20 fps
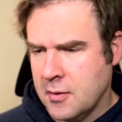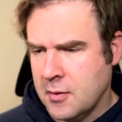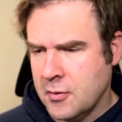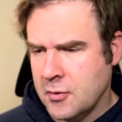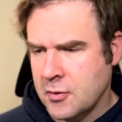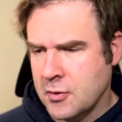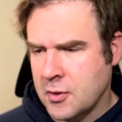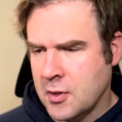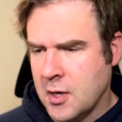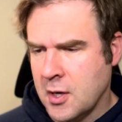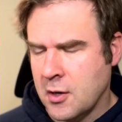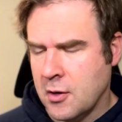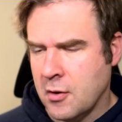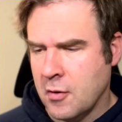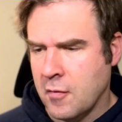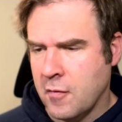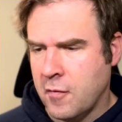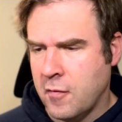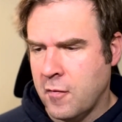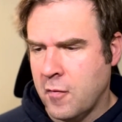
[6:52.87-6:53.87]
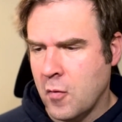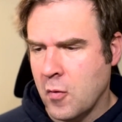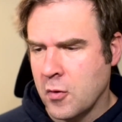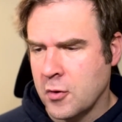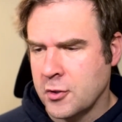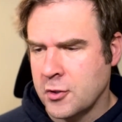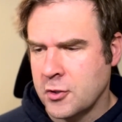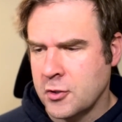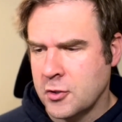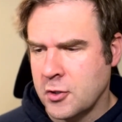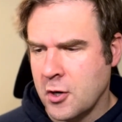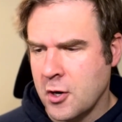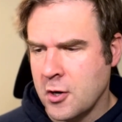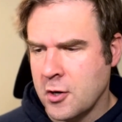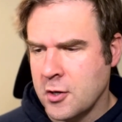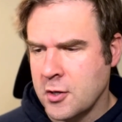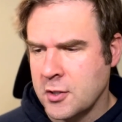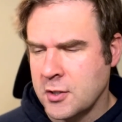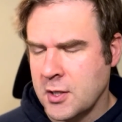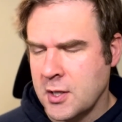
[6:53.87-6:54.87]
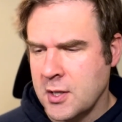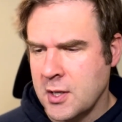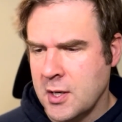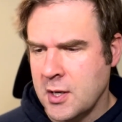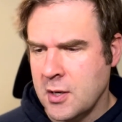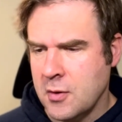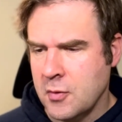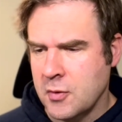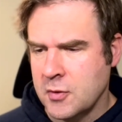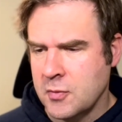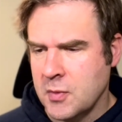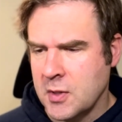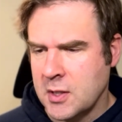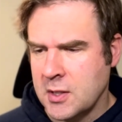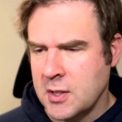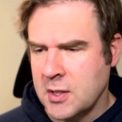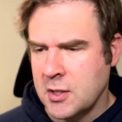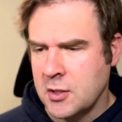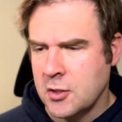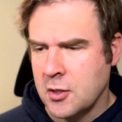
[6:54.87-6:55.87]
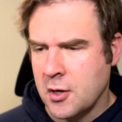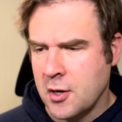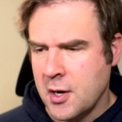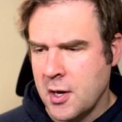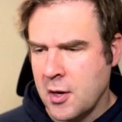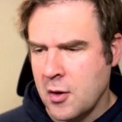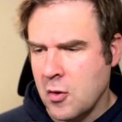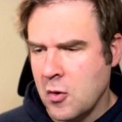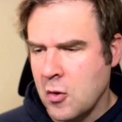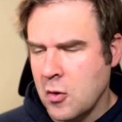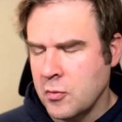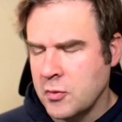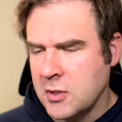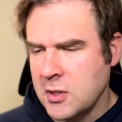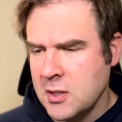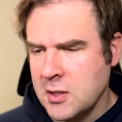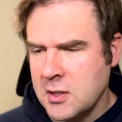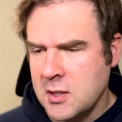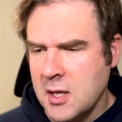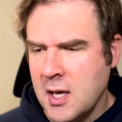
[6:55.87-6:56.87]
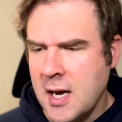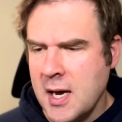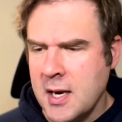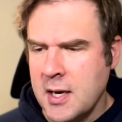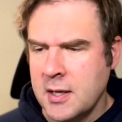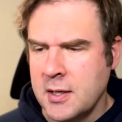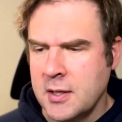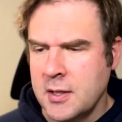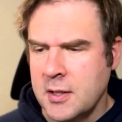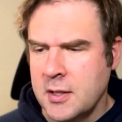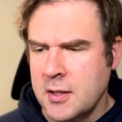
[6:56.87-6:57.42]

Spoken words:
Those are kind of your four starters. And then he was mixing in Darnay Holmes in the slot.